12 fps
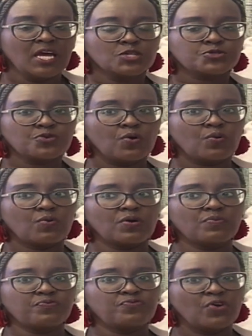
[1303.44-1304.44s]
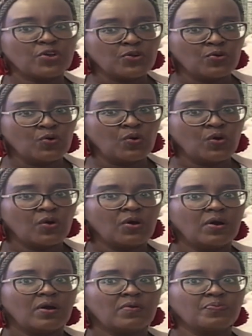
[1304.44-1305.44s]
So for you,
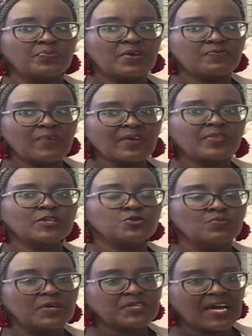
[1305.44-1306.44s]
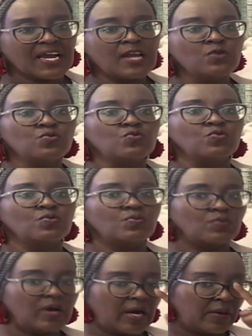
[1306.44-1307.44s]
the fact that you met a girl who
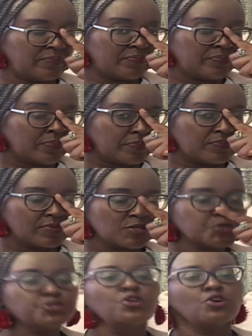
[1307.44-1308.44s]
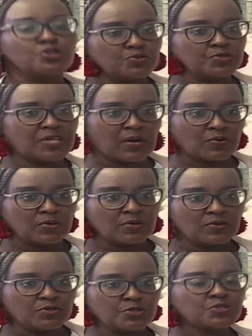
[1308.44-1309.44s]
slowed you down,
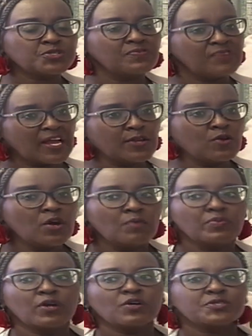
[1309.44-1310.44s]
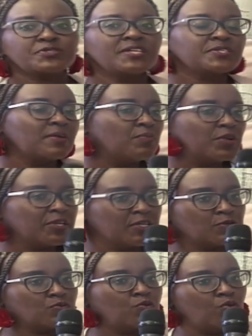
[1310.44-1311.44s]
do you see value? Because there's
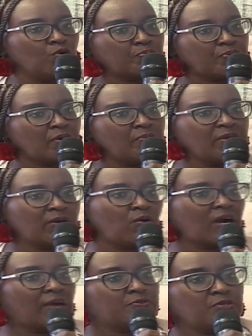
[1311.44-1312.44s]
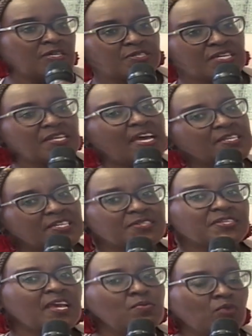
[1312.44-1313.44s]
somebody who would probably walk up to you and say, Danteh,
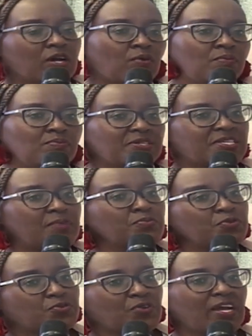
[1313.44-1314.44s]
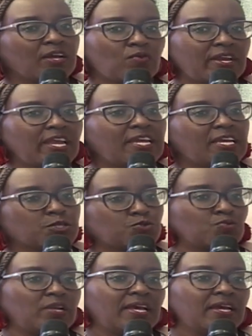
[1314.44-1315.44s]
sai munge kwa mmeza mtoto ange kwa naenda
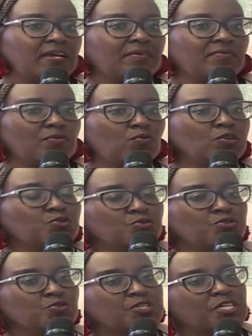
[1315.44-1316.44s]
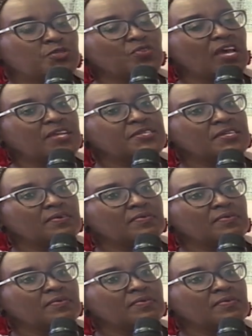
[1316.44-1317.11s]
shule. What would you say to that?